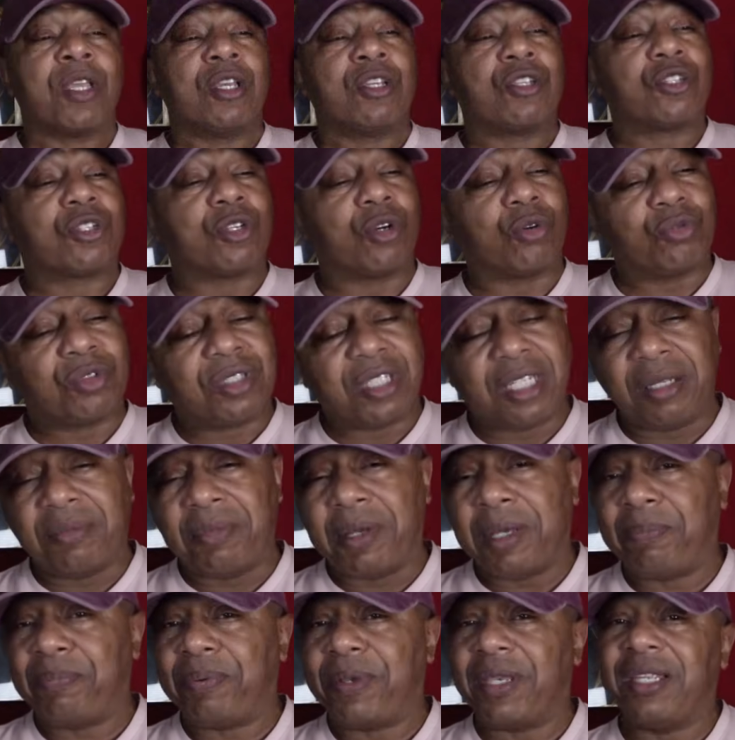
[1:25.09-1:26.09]
So
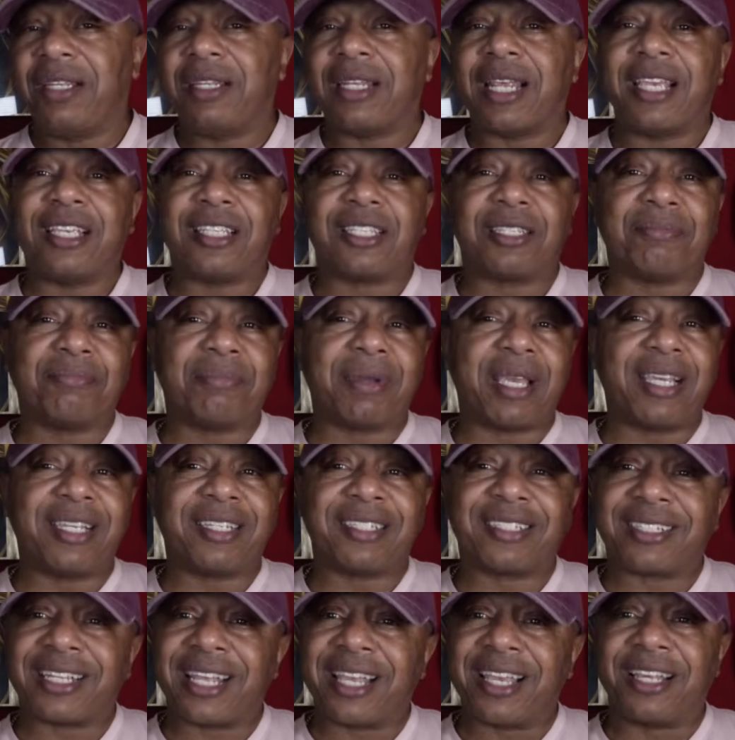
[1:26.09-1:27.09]
TBP Nation, man,
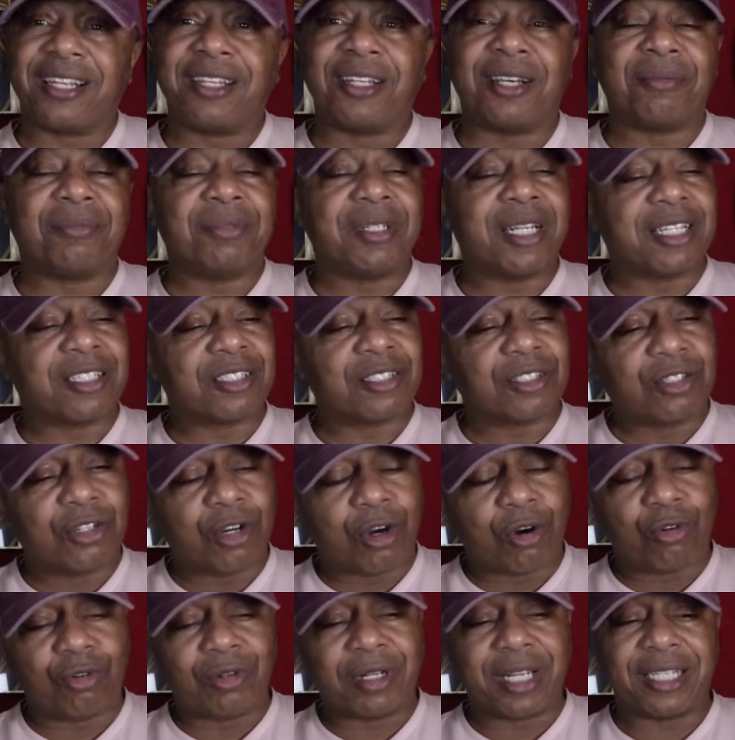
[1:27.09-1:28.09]
stand up. Let's
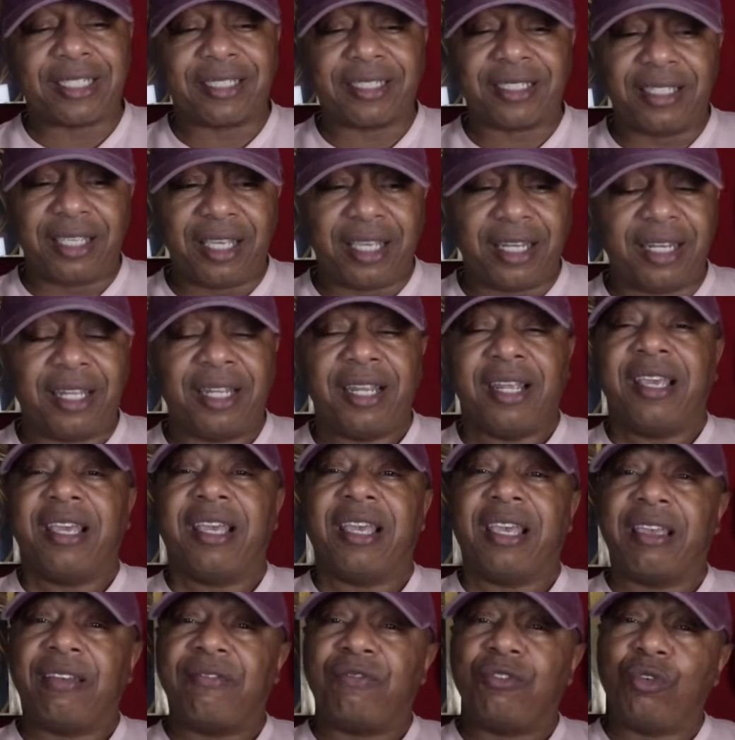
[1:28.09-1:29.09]
go. Let's get it.
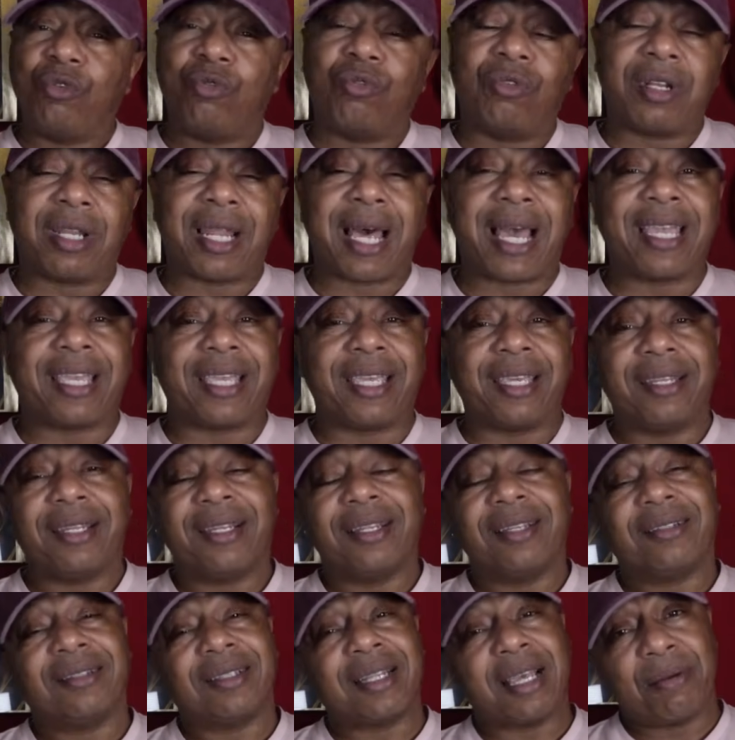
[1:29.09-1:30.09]
If you like it,
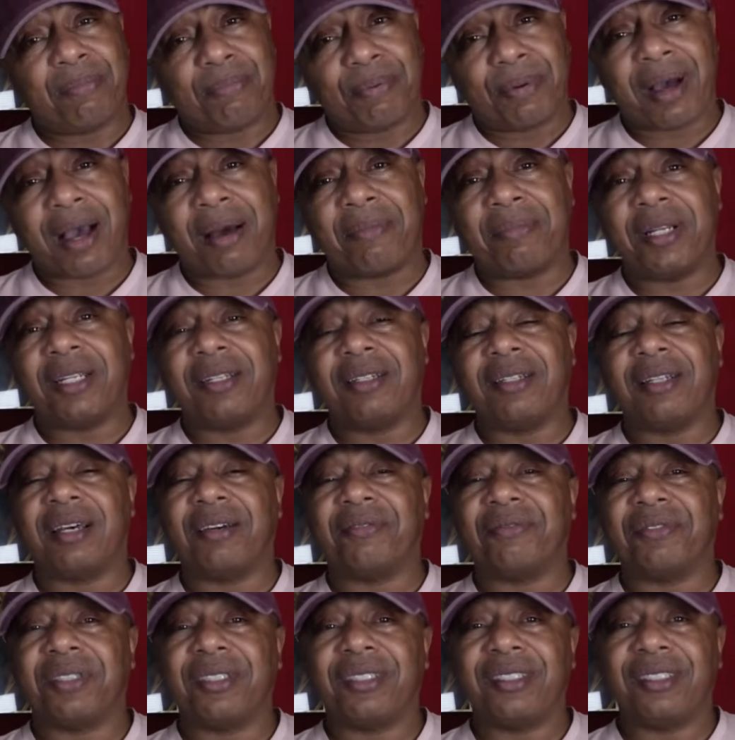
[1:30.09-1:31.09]
they probably
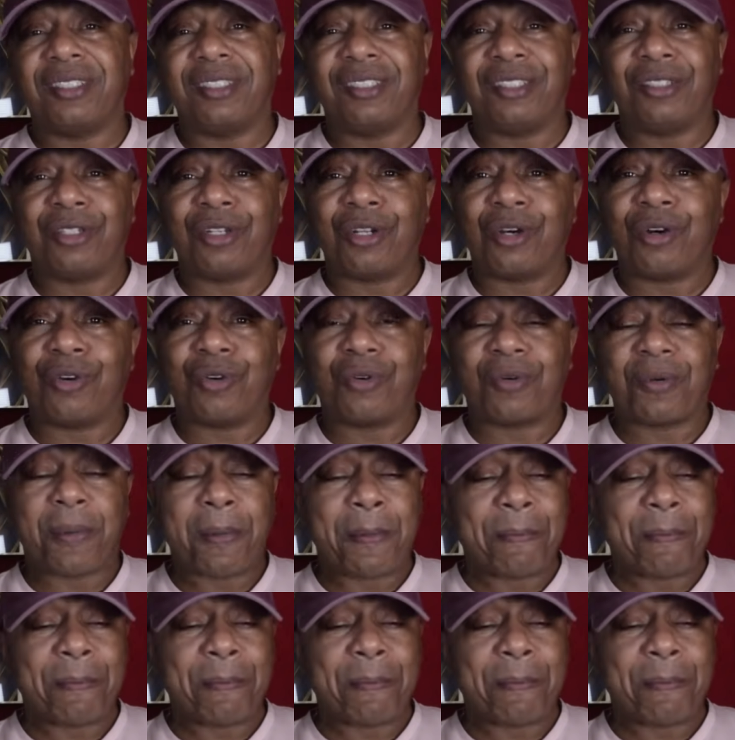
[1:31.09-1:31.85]
love it, you know.